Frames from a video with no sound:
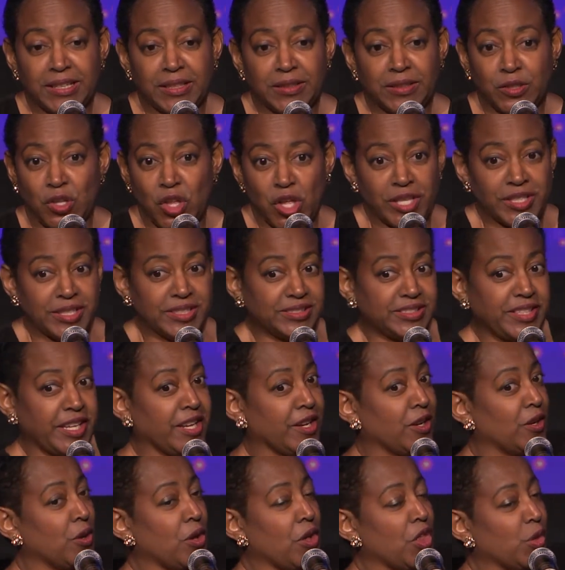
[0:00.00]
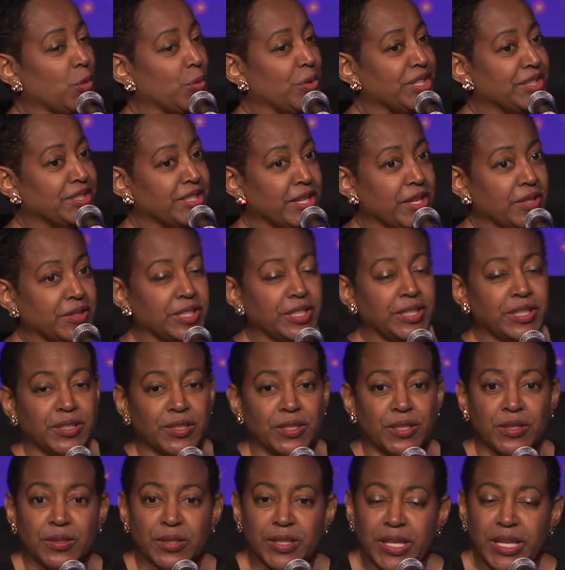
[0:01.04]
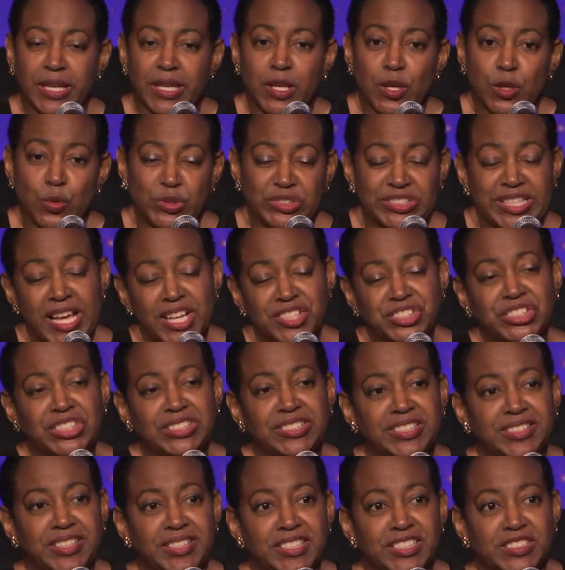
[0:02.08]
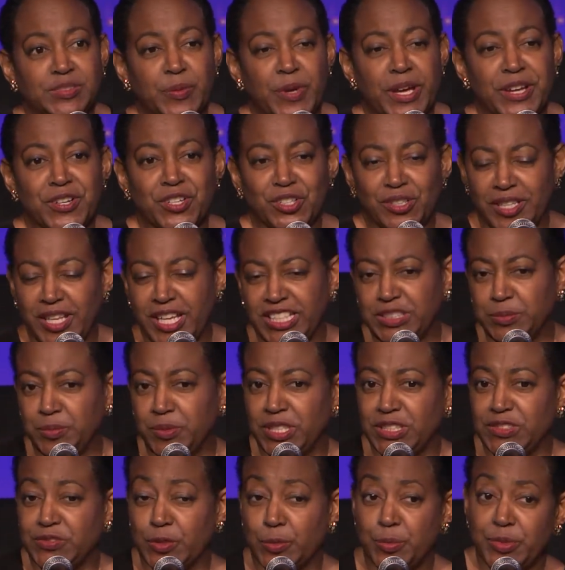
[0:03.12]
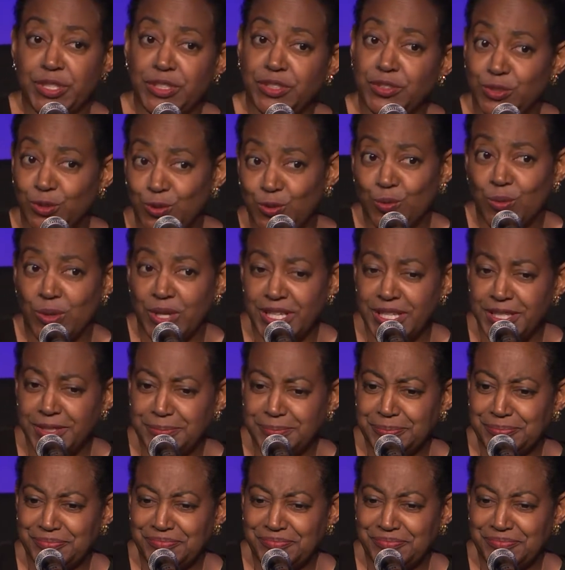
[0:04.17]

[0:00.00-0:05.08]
longest hair all the way down to here, who was actually teased by her classmates for being too white.